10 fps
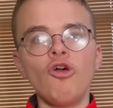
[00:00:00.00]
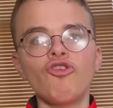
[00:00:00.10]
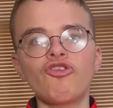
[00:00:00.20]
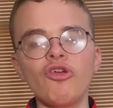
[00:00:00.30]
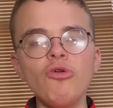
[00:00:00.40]

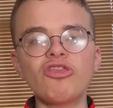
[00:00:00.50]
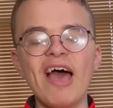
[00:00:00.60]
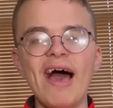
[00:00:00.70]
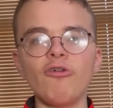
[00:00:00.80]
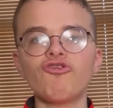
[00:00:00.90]

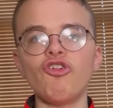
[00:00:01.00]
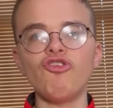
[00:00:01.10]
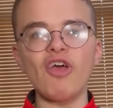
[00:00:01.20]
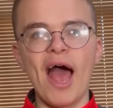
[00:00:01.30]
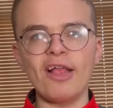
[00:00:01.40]

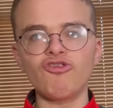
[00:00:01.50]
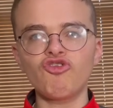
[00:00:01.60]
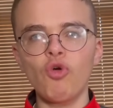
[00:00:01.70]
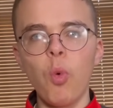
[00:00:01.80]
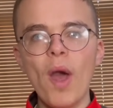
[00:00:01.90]

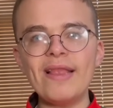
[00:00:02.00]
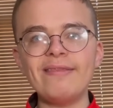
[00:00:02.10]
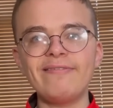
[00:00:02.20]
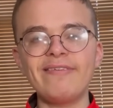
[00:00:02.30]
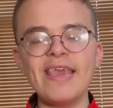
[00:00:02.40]

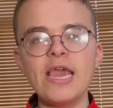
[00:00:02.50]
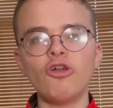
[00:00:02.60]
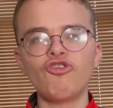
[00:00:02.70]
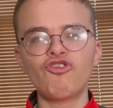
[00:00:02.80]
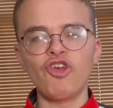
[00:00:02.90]

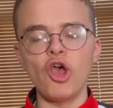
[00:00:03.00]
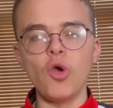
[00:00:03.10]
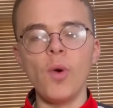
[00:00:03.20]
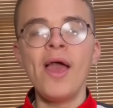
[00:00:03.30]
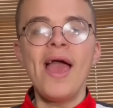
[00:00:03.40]

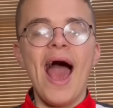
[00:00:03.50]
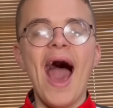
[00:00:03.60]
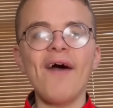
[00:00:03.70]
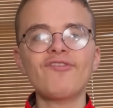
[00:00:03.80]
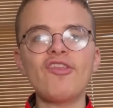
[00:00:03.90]
2022 after